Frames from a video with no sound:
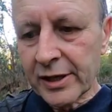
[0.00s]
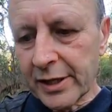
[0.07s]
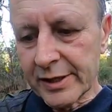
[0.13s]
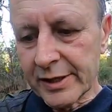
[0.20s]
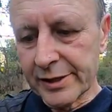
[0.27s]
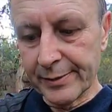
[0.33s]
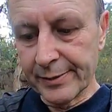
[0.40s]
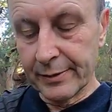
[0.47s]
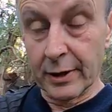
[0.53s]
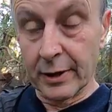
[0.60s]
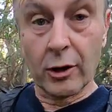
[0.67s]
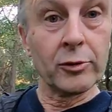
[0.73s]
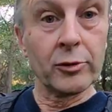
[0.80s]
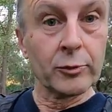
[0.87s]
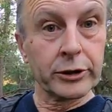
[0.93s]
It's a
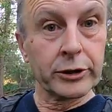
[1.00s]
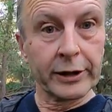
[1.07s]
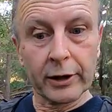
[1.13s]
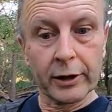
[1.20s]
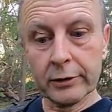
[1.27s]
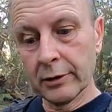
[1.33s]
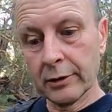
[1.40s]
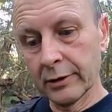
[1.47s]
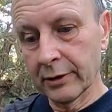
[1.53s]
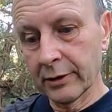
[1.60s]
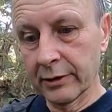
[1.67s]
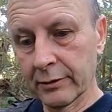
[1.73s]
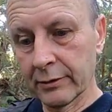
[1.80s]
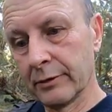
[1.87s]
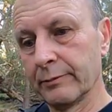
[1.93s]
cold morning though,
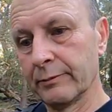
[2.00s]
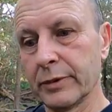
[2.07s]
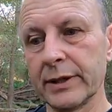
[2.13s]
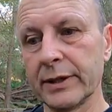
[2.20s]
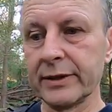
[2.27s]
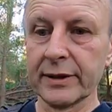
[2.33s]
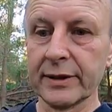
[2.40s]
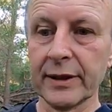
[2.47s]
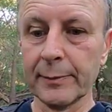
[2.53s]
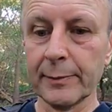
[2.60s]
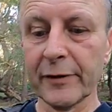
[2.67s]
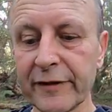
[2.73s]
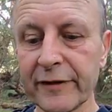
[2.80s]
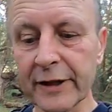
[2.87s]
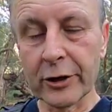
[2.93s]
but
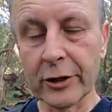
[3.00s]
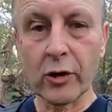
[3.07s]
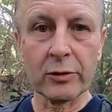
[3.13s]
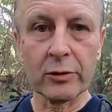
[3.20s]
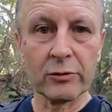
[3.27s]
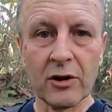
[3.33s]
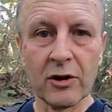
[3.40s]
I'm feeling quite